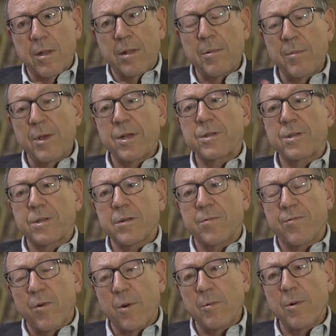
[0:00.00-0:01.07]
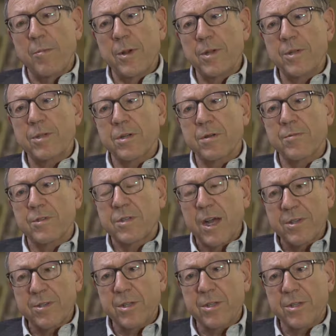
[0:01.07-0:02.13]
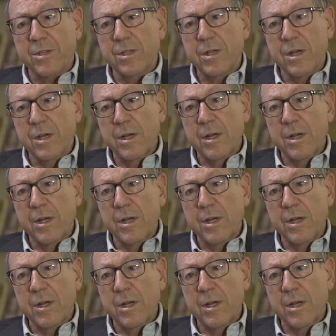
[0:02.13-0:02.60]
the former Minister of Justice